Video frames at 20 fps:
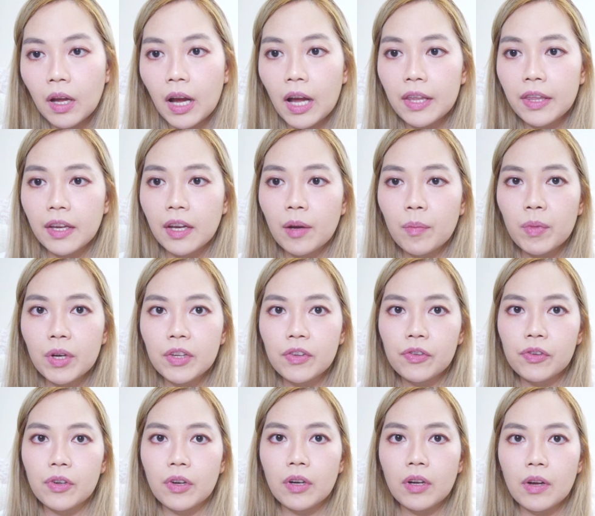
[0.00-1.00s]
I think I'm gonna
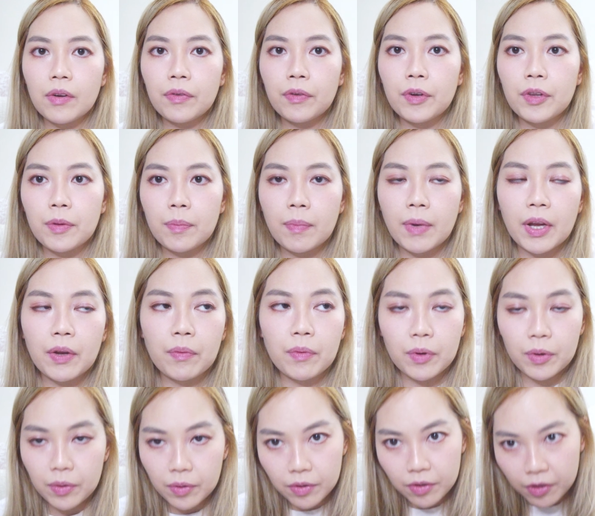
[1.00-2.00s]
start off with my
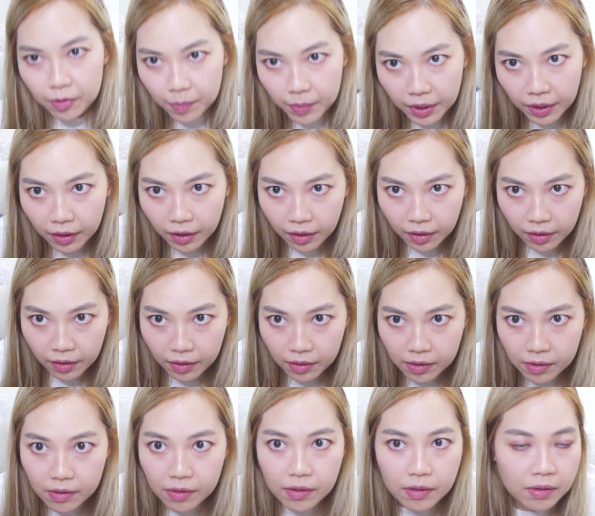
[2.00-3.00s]
roots because
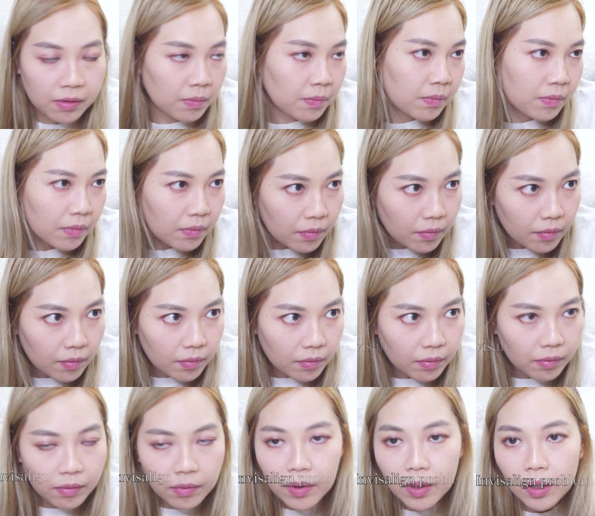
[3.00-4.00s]

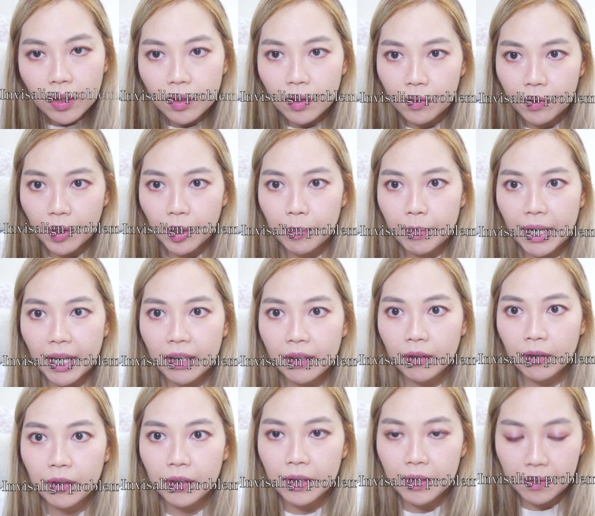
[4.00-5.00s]
they're very
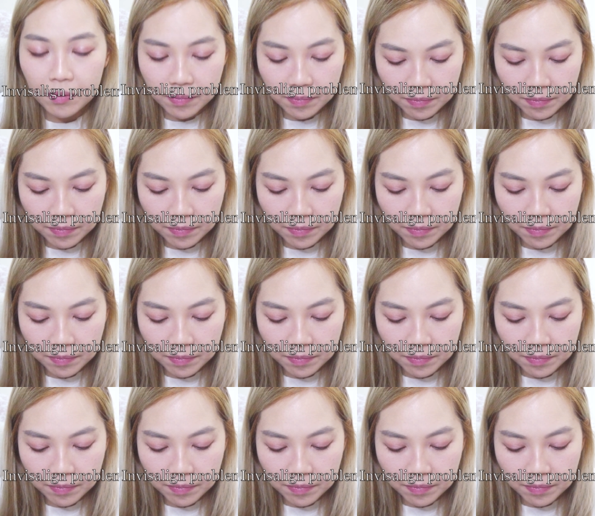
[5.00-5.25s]
brassy.